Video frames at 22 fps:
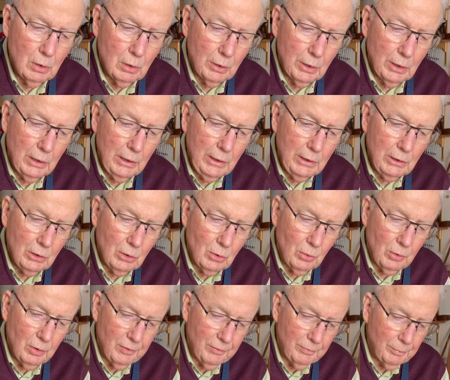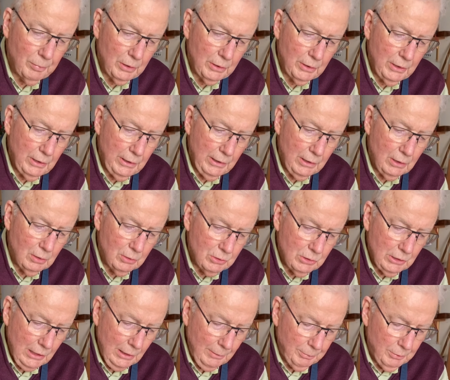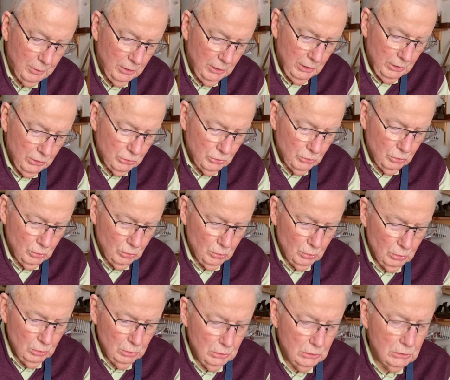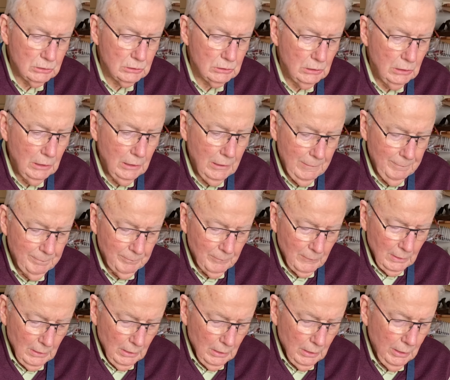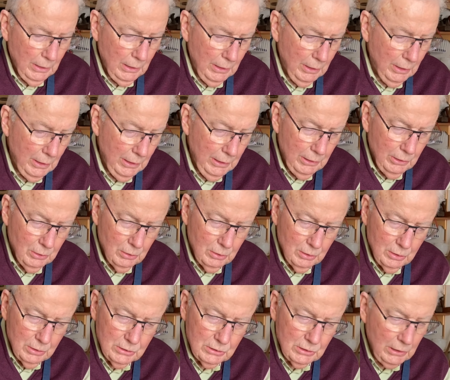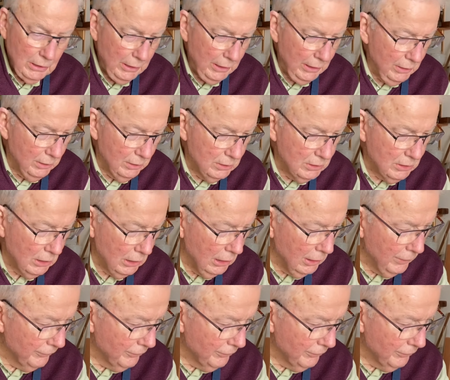that I know of, but they are Japanese tools, and they are designed to solve the